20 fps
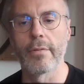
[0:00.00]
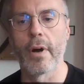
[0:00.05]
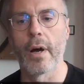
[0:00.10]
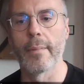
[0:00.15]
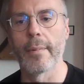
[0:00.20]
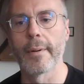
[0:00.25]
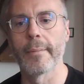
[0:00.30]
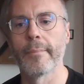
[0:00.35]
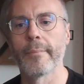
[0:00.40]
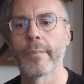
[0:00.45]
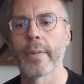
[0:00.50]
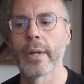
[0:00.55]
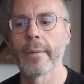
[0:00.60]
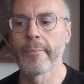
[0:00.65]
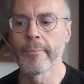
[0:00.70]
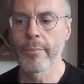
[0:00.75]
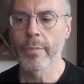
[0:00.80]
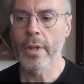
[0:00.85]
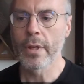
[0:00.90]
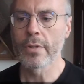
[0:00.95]
pharma.
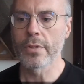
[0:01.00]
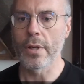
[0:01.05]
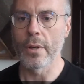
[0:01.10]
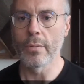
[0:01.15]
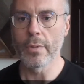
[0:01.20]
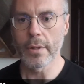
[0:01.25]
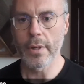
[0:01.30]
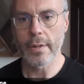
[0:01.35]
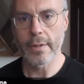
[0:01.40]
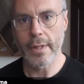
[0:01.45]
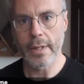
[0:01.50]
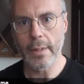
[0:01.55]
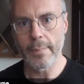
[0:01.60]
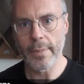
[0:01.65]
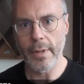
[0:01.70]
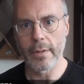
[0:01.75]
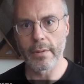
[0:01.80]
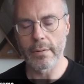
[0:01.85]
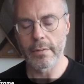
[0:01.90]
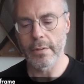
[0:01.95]
So I want you to think
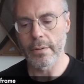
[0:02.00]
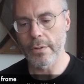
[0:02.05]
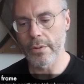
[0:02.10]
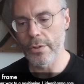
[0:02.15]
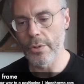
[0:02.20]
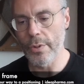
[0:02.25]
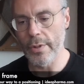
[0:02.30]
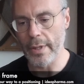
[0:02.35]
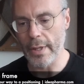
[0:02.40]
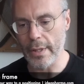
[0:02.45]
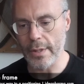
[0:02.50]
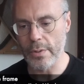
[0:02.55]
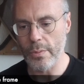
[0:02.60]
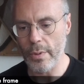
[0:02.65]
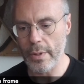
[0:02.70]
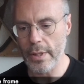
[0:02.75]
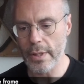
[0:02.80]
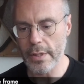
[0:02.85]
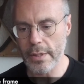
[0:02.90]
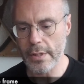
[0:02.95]
about two things.
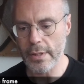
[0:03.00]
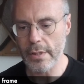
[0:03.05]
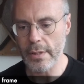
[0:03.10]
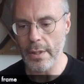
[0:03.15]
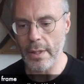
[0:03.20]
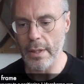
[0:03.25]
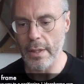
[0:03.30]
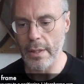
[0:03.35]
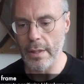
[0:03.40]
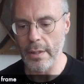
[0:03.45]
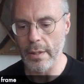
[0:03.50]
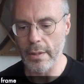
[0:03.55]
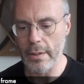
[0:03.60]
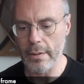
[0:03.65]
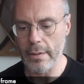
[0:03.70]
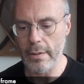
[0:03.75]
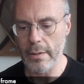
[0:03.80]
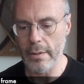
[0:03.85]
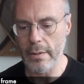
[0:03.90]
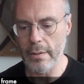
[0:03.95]
One is
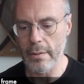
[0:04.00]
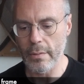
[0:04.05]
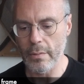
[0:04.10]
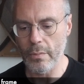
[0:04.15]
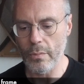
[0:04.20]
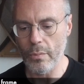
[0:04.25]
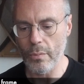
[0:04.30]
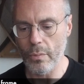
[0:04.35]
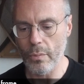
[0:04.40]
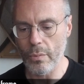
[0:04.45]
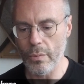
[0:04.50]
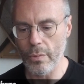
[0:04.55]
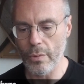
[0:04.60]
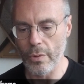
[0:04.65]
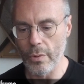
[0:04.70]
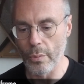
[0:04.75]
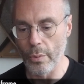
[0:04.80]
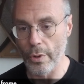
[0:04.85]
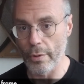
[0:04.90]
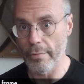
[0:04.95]

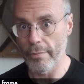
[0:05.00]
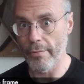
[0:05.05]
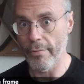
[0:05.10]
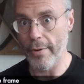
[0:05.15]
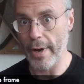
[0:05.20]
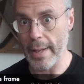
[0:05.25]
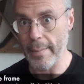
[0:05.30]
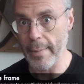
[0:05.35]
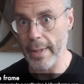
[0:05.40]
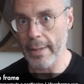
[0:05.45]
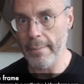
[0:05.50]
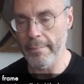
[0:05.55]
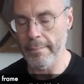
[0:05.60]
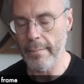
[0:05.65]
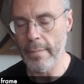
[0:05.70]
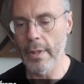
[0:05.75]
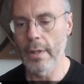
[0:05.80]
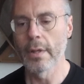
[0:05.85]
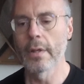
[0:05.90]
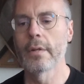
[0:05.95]
the word framing.
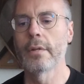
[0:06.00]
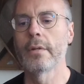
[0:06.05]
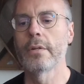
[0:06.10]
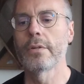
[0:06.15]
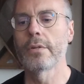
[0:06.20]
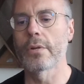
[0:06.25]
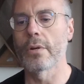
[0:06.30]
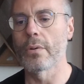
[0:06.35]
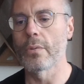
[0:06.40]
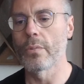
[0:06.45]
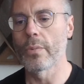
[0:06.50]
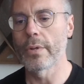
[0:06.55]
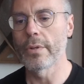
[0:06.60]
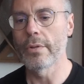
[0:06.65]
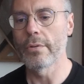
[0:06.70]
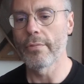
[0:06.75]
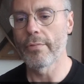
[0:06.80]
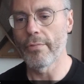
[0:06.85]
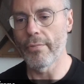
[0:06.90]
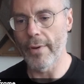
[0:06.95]
So when
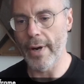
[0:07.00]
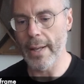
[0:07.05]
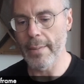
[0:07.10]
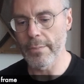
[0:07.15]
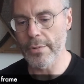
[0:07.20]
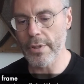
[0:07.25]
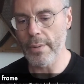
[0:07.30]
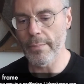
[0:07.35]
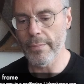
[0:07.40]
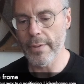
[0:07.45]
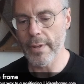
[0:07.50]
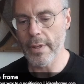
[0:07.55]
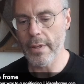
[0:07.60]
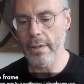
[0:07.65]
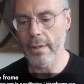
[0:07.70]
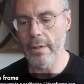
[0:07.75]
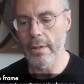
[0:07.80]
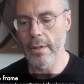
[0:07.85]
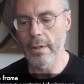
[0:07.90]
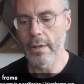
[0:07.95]
you frame
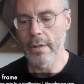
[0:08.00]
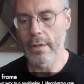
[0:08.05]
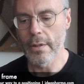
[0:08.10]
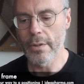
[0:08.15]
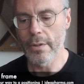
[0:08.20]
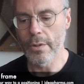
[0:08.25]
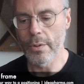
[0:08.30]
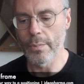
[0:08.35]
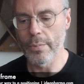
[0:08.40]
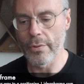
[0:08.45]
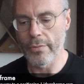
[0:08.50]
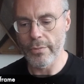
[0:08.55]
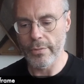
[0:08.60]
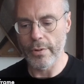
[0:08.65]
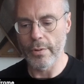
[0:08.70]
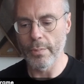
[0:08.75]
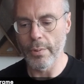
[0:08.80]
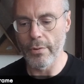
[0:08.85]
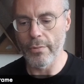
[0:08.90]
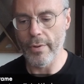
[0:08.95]
something, you
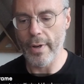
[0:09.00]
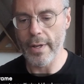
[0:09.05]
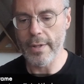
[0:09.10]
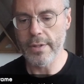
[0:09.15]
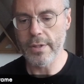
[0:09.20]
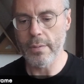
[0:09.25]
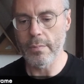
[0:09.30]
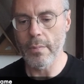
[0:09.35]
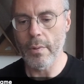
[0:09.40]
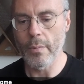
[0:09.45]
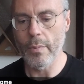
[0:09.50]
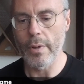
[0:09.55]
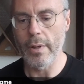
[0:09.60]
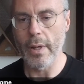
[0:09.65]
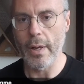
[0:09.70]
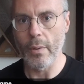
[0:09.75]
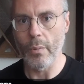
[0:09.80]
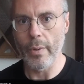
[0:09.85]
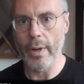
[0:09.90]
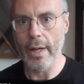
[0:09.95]
provide someone with
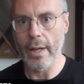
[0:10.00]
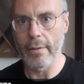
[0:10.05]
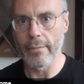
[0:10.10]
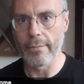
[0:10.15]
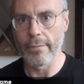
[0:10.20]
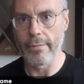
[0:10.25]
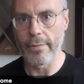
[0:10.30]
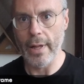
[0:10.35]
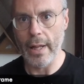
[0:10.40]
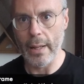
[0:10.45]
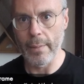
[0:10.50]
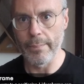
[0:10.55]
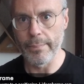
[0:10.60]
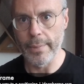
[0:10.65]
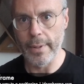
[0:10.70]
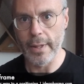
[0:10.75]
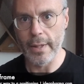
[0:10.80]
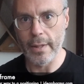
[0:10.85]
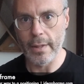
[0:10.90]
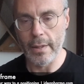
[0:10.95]
a way of
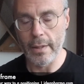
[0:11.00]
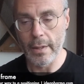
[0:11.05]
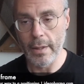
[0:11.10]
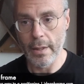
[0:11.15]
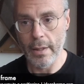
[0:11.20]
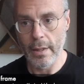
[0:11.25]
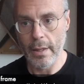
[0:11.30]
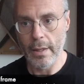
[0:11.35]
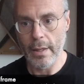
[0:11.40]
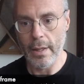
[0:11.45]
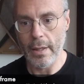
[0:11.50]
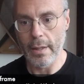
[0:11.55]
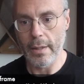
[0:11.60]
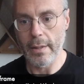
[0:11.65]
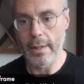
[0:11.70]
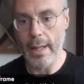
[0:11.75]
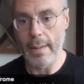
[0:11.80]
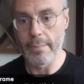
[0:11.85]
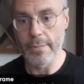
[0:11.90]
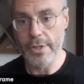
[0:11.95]
helping
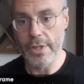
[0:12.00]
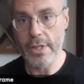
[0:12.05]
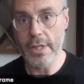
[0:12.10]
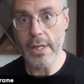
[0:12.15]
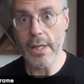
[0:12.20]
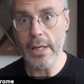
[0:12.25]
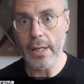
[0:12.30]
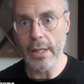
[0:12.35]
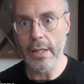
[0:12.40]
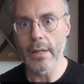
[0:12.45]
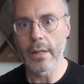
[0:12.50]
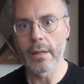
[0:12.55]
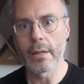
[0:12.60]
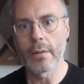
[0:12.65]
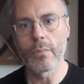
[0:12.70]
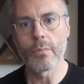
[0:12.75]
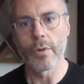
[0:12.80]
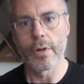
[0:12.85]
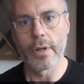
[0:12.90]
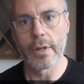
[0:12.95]
them see
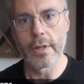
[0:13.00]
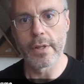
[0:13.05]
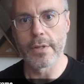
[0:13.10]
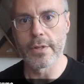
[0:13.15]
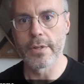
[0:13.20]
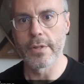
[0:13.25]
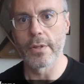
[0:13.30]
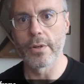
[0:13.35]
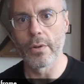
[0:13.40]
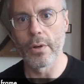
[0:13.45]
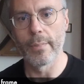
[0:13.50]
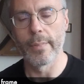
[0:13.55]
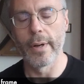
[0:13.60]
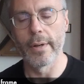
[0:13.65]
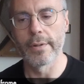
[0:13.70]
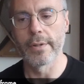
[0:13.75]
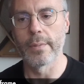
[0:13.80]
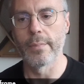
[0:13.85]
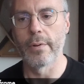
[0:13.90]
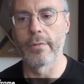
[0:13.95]
what it is that you're
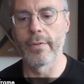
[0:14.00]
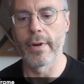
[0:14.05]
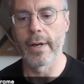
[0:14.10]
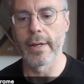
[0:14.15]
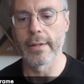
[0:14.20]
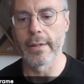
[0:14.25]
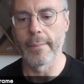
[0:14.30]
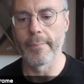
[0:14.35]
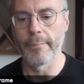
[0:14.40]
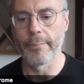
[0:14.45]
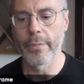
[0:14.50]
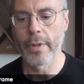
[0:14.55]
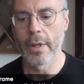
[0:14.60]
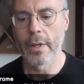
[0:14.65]
about to provide them.